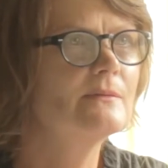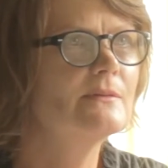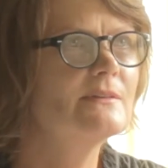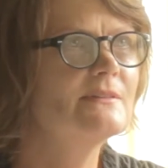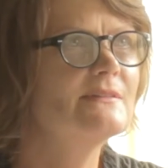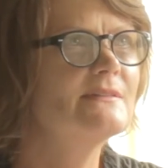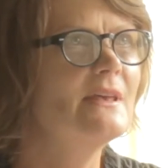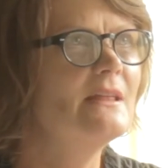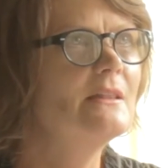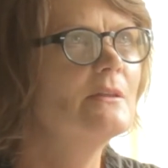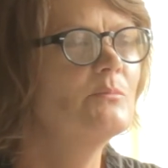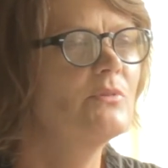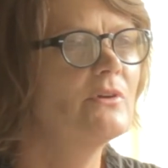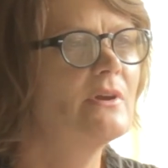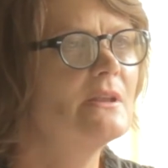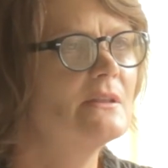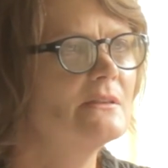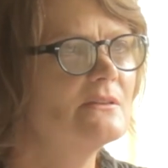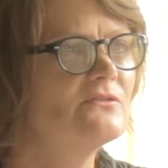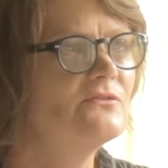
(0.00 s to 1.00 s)

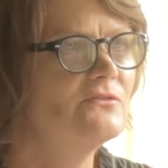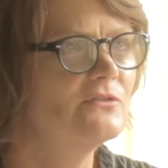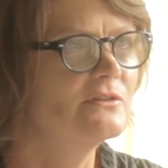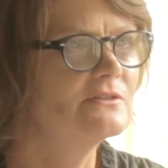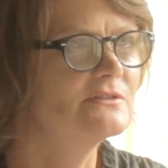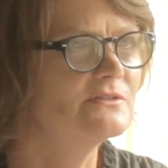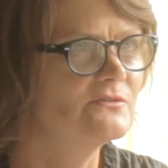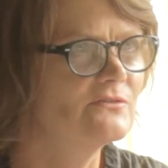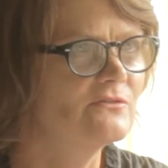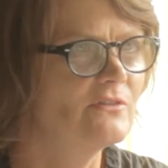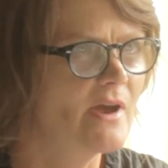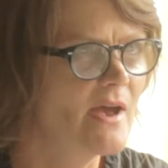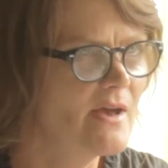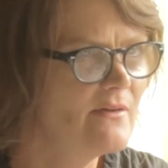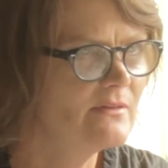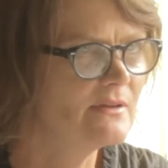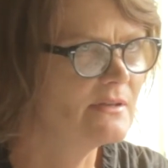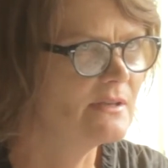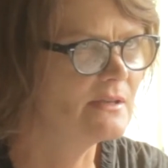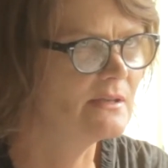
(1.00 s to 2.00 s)
celebrating the force of
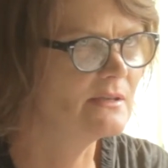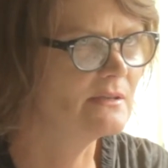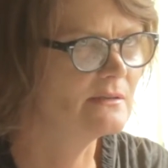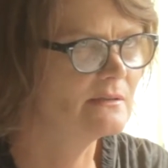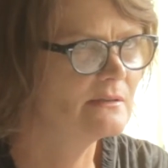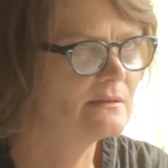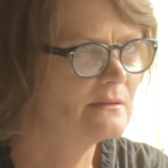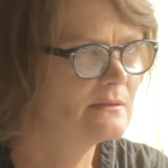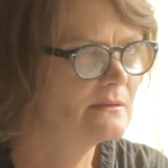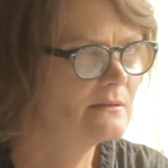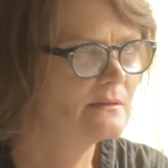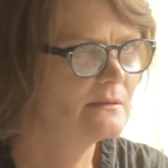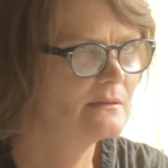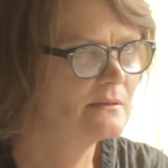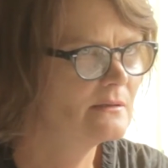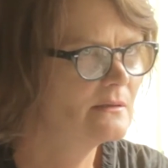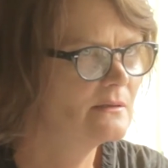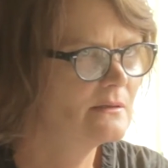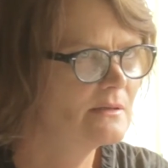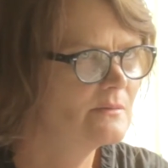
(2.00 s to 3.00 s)
gravity.
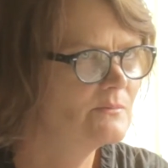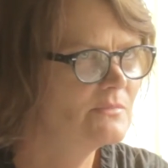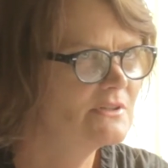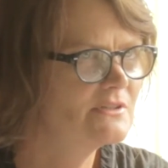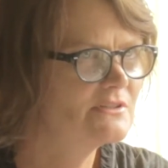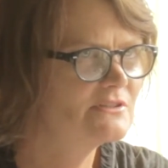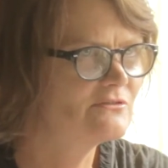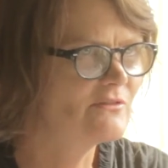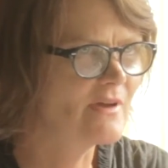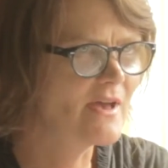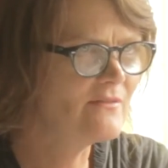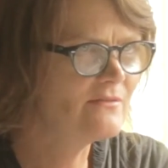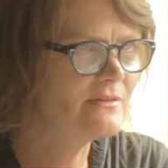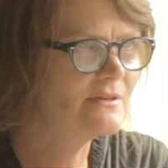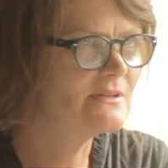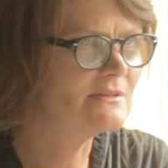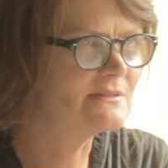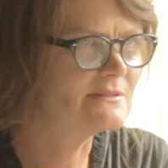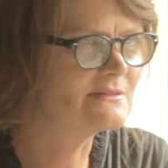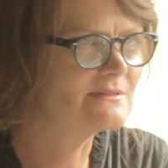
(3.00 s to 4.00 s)
Because
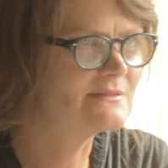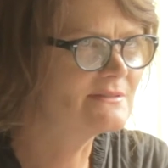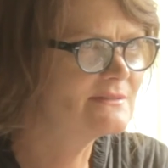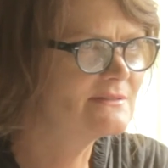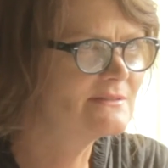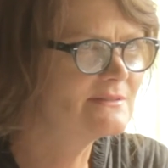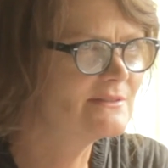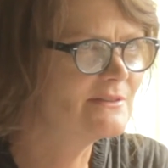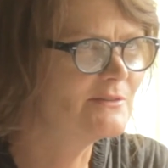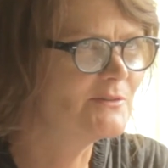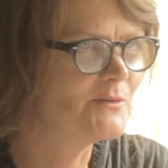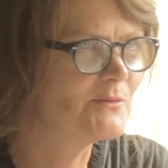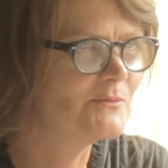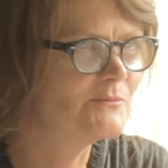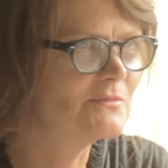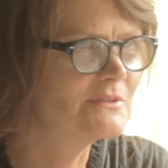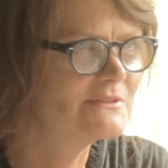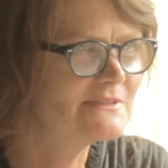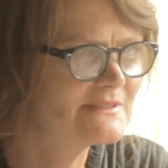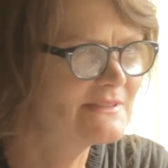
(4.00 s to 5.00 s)
gravity's,
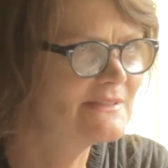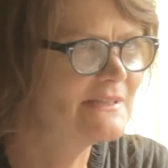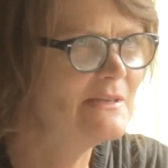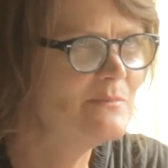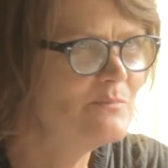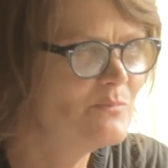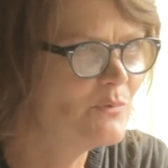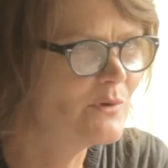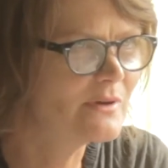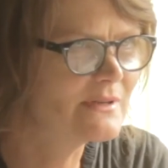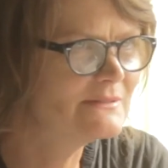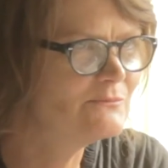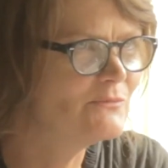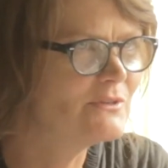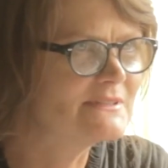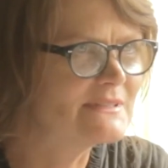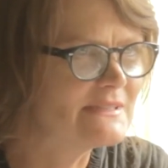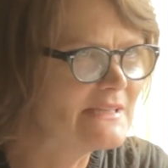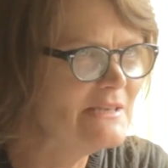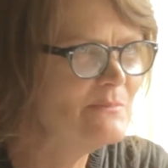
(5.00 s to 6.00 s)

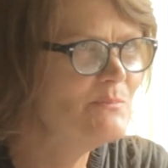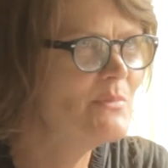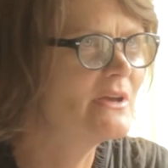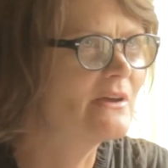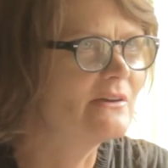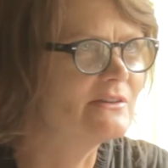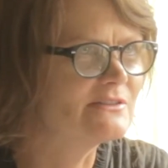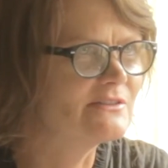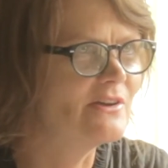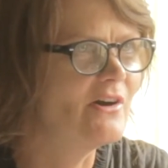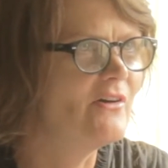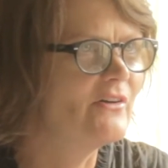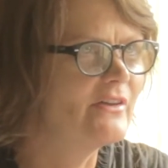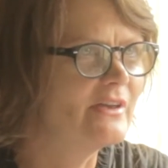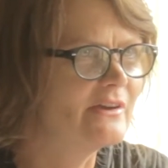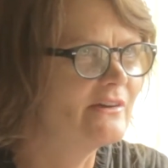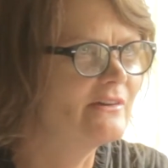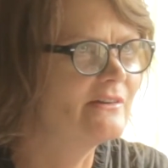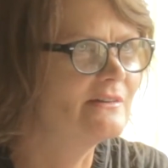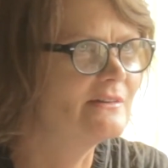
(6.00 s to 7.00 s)
what's keeping us all
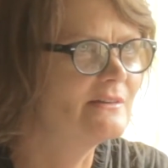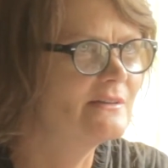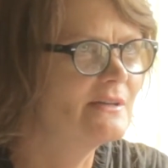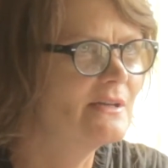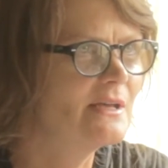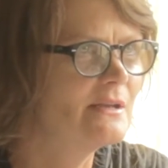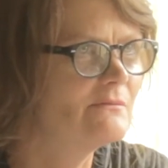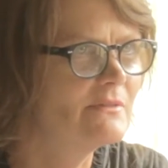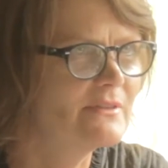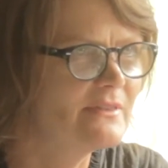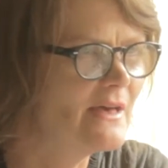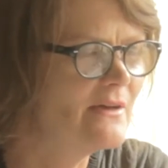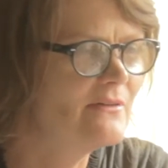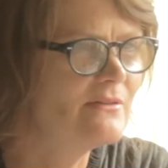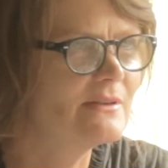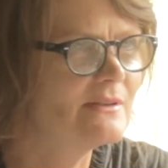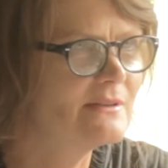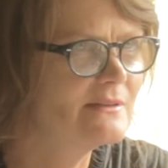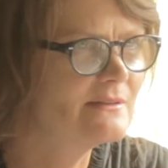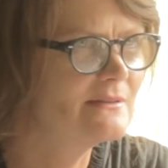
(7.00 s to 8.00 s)
here. And
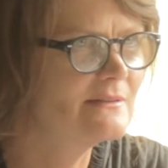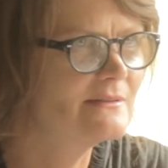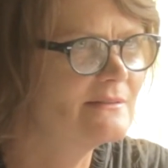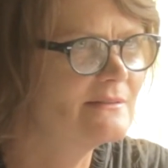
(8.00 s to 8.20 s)
without it.